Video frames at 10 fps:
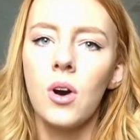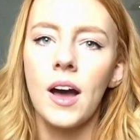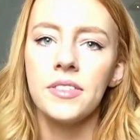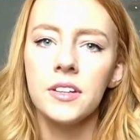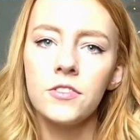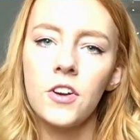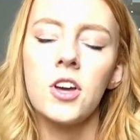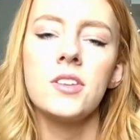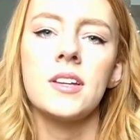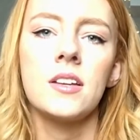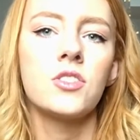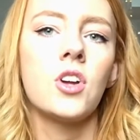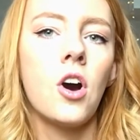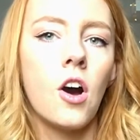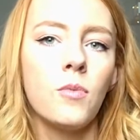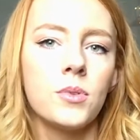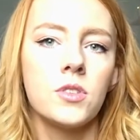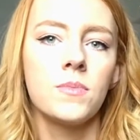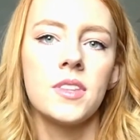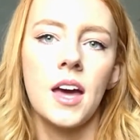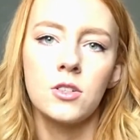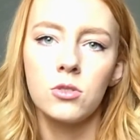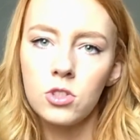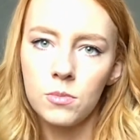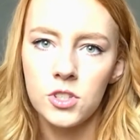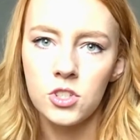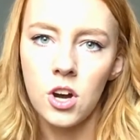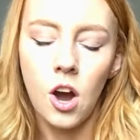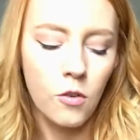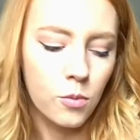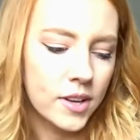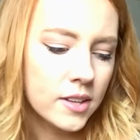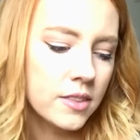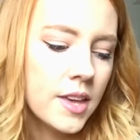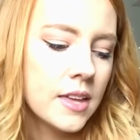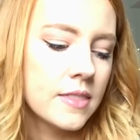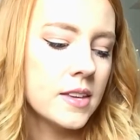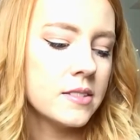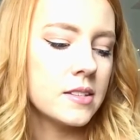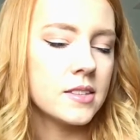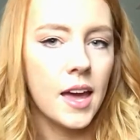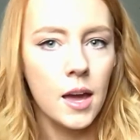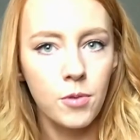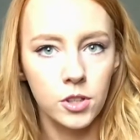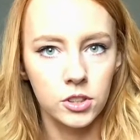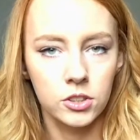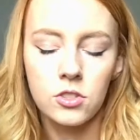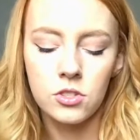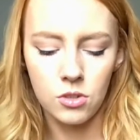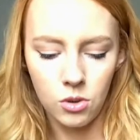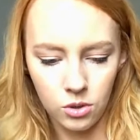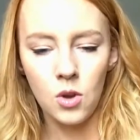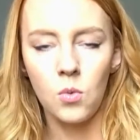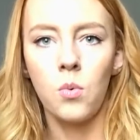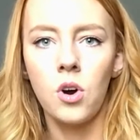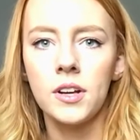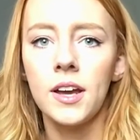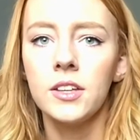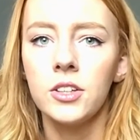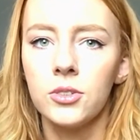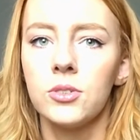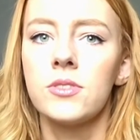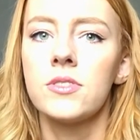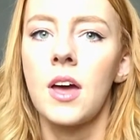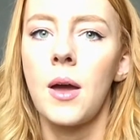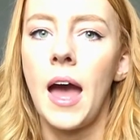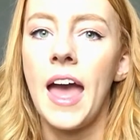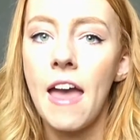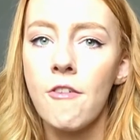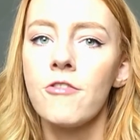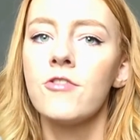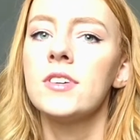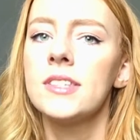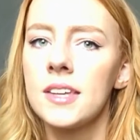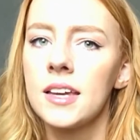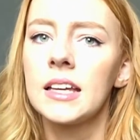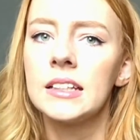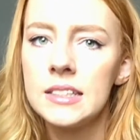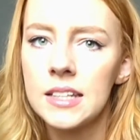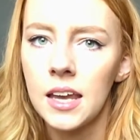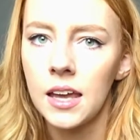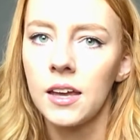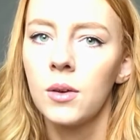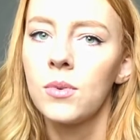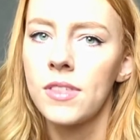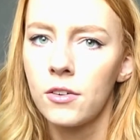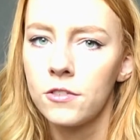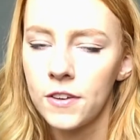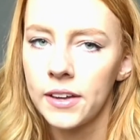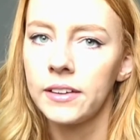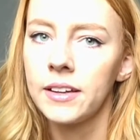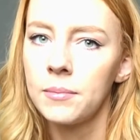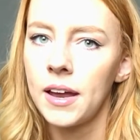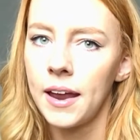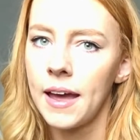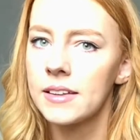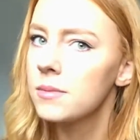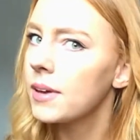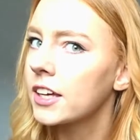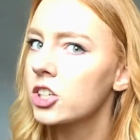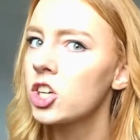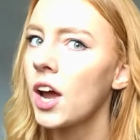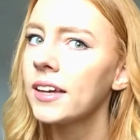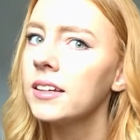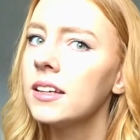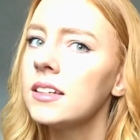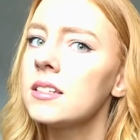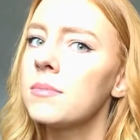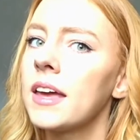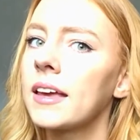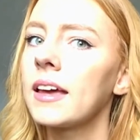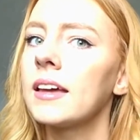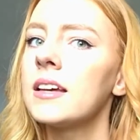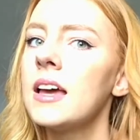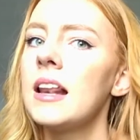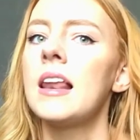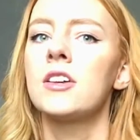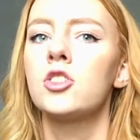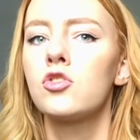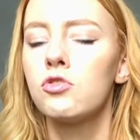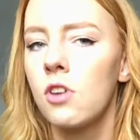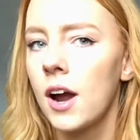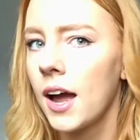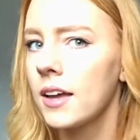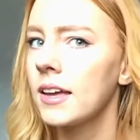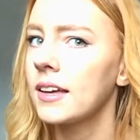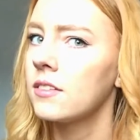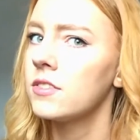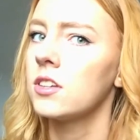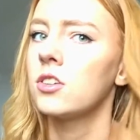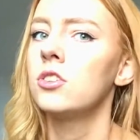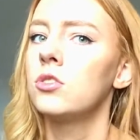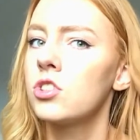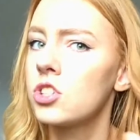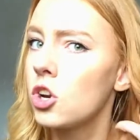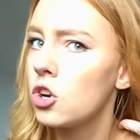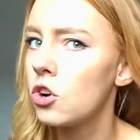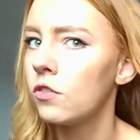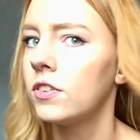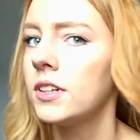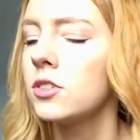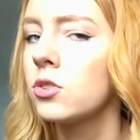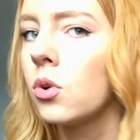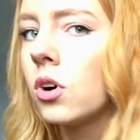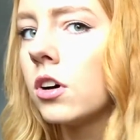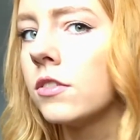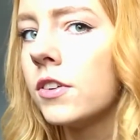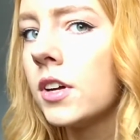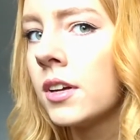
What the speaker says: I think first I'll start off with something that I don't normally start off with. This is a hair product. So what I use every single day without fail in my hair to make it shiny, to make it less dry, it gives it, you know, just a lovely sort of